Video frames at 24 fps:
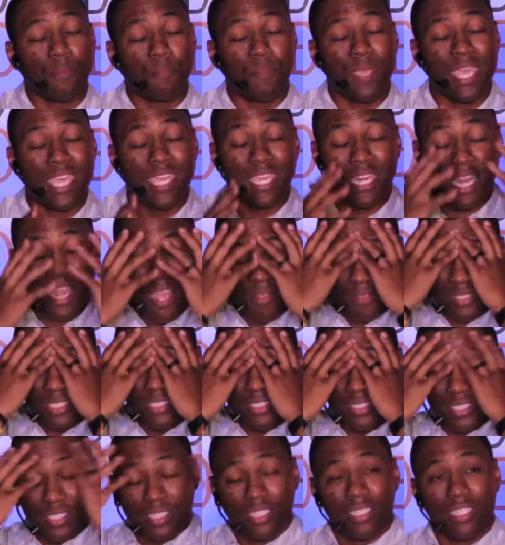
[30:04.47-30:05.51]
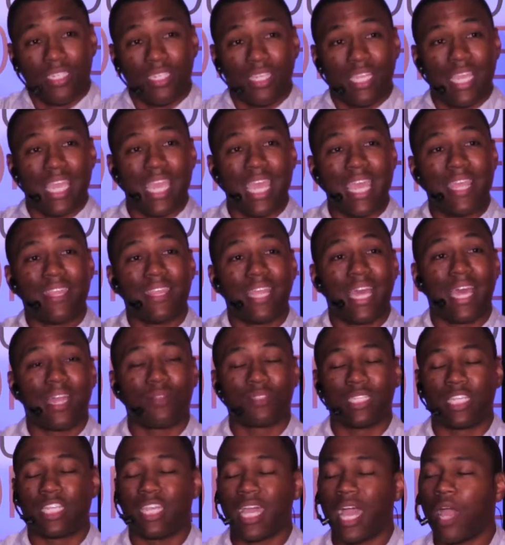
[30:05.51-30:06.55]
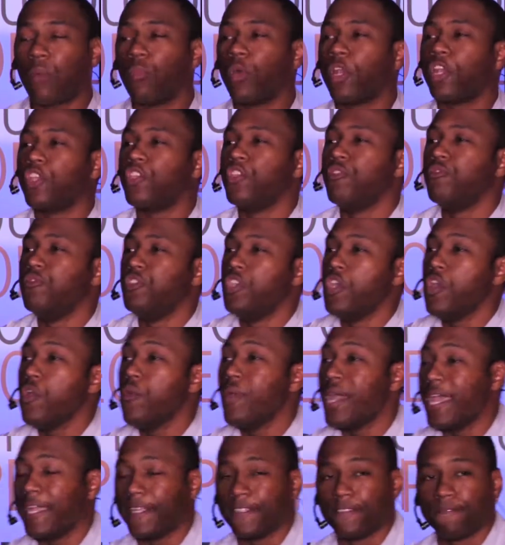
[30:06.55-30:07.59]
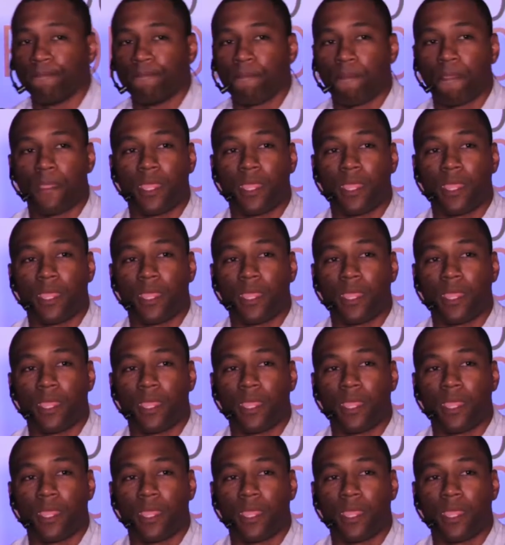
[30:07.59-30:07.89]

At the peak, and I was like, God, what are you doing?